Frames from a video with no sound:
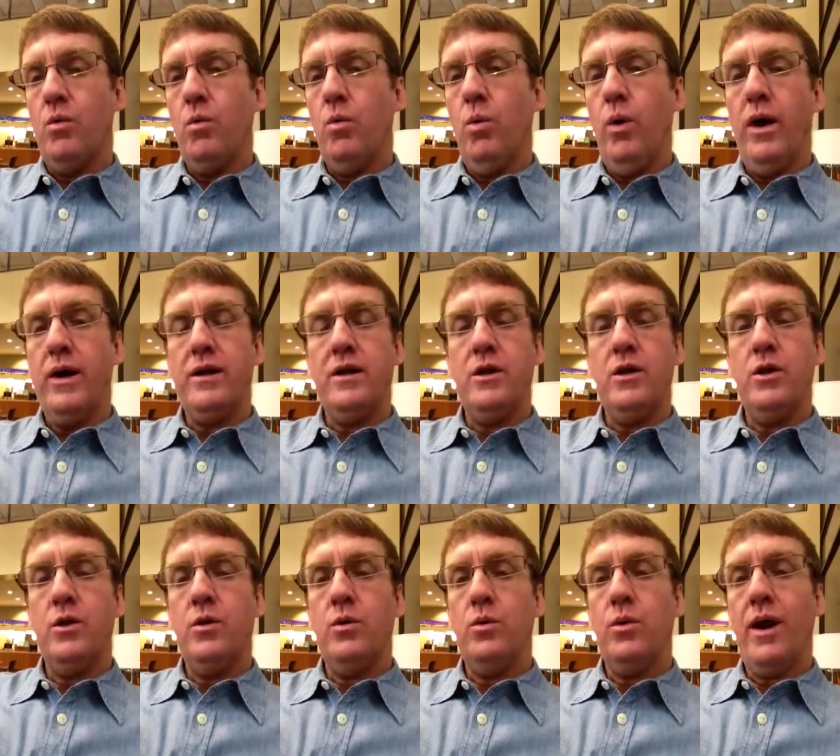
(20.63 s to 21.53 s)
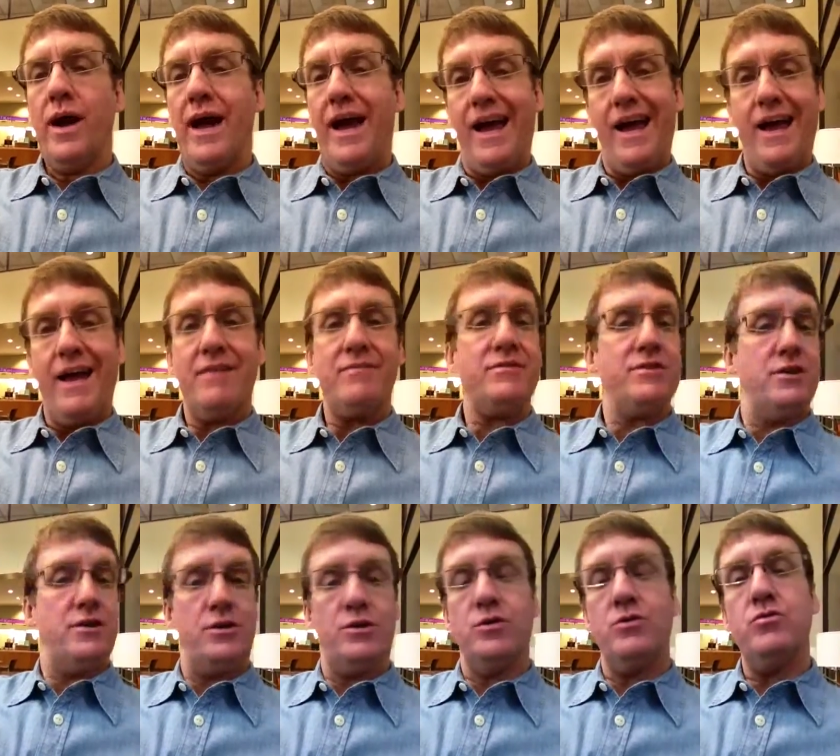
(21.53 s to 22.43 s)
what you have to
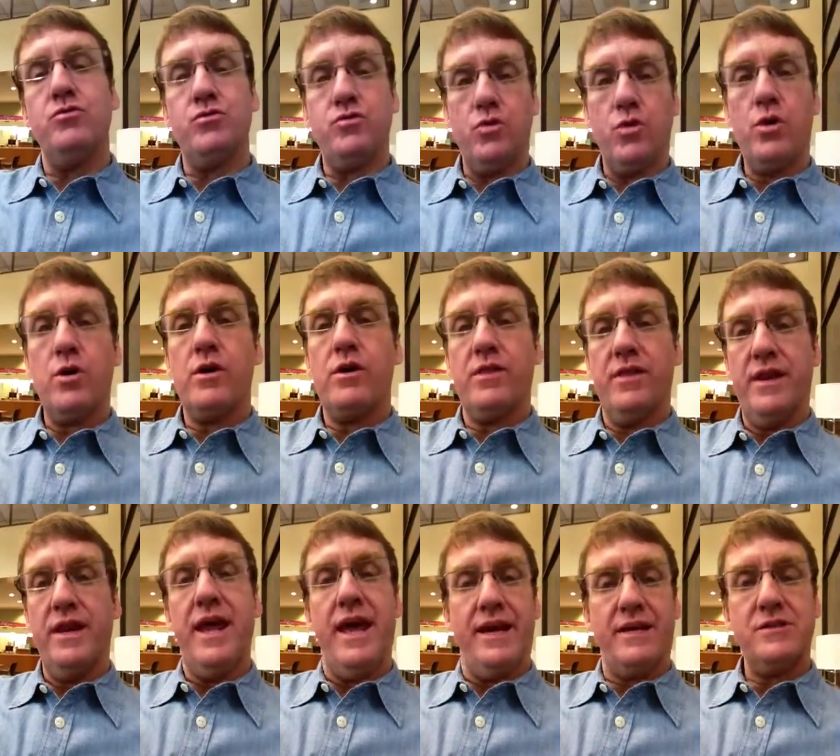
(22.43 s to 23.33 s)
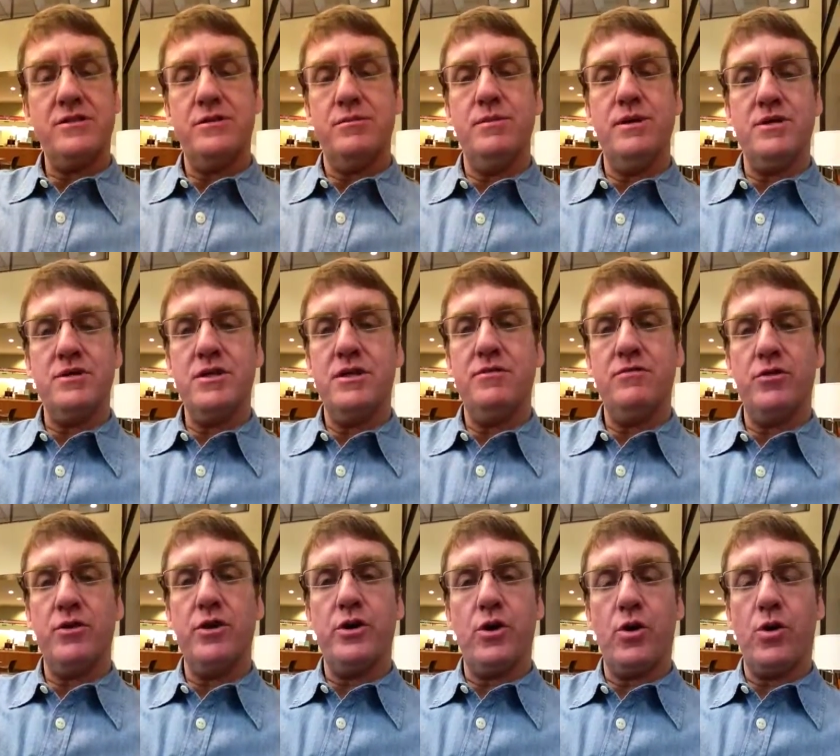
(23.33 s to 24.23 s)
do for the next submission
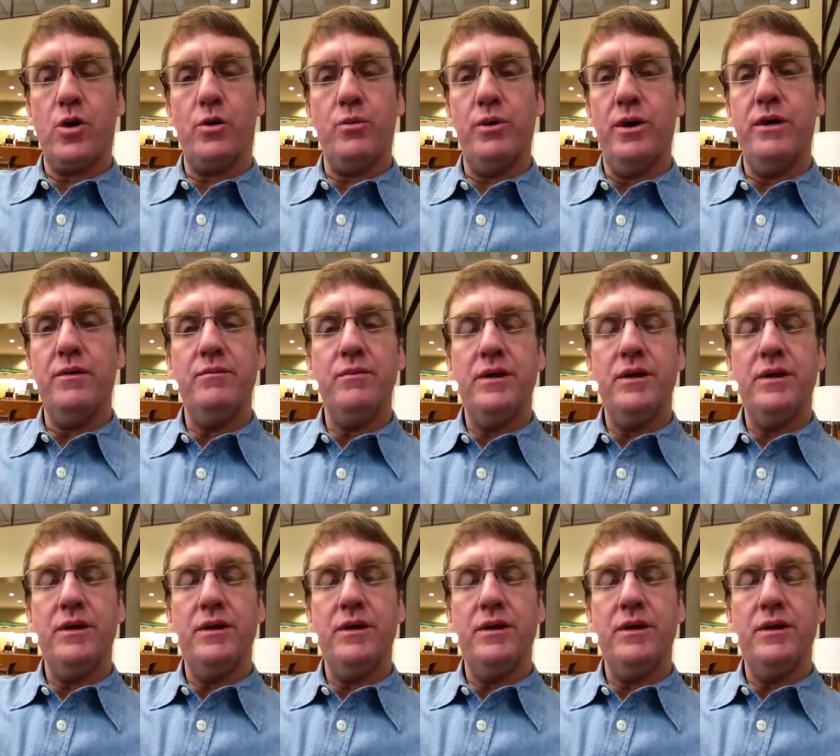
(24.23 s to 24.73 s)
for the current one.